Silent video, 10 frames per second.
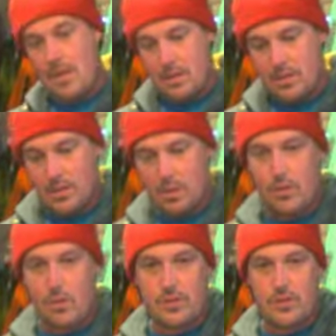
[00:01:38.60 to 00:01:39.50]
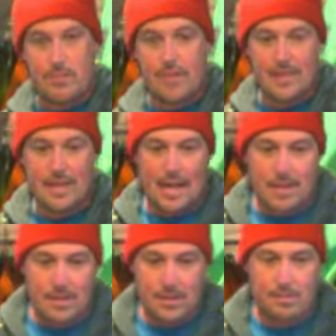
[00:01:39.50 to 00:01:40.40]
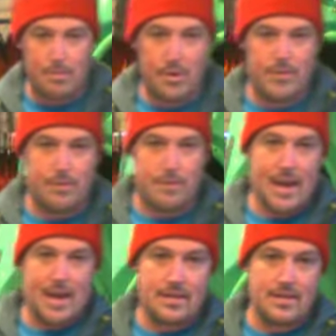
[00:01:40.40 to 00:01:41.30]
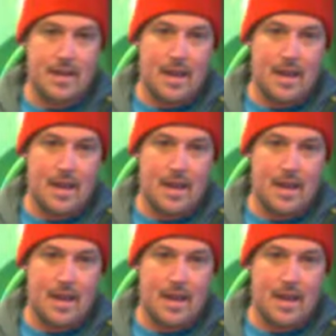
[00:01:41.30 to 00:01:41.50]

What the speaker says: So those are some things I think are important for bags.